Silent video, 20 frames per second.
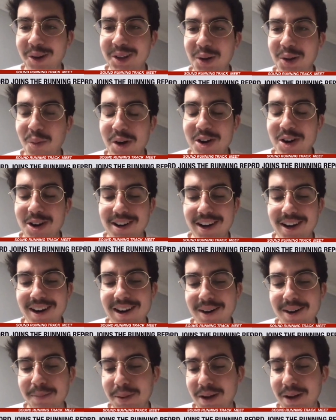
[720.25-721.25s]
weird year,
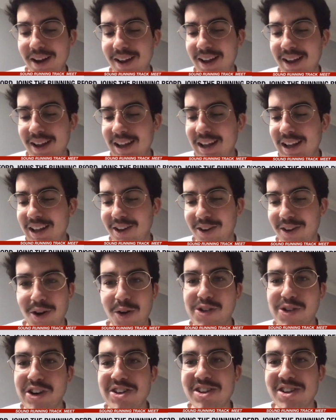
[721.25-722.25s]
but you know,
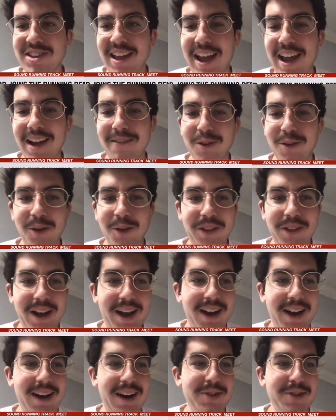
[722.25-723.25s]
just thankful that
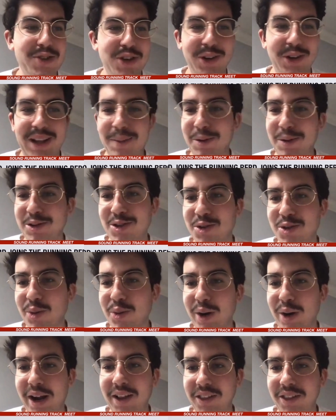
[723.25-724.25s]
I'm still able to do what I
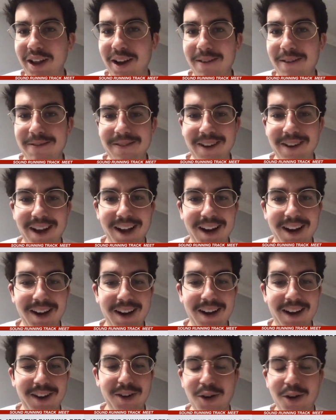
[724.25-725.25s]
love and, uh,
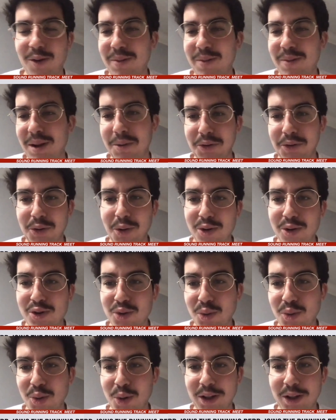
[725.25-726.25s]
you know, be able to go to
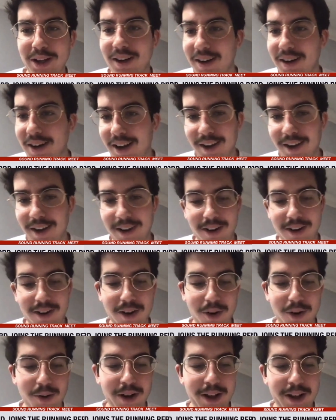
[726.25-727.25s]
school and, and, you know,
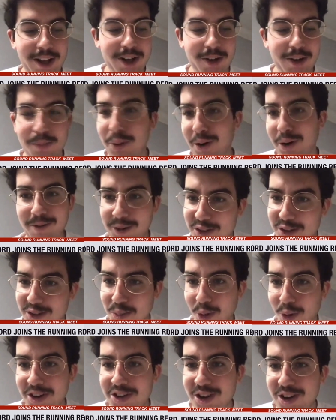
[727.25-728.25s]
put on for the sport of
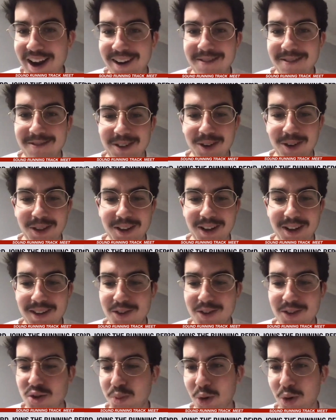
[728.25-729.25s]
track and field, the, the
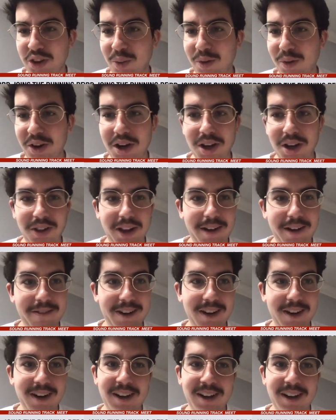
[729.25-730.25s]
sport that we all love. And
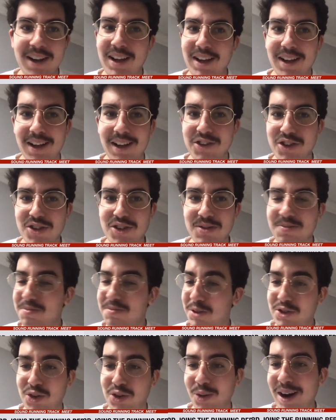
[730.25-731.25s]
it's just,
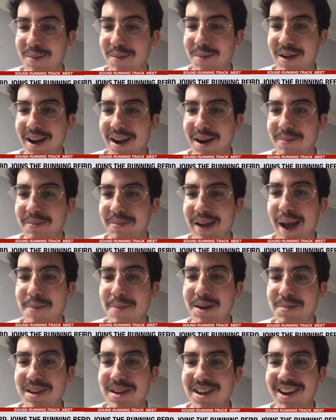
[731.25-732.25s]
it's great, man. I'm happy to
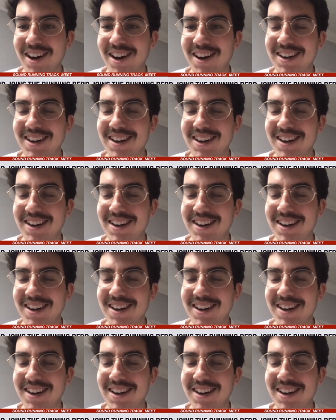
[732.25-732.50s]
be here.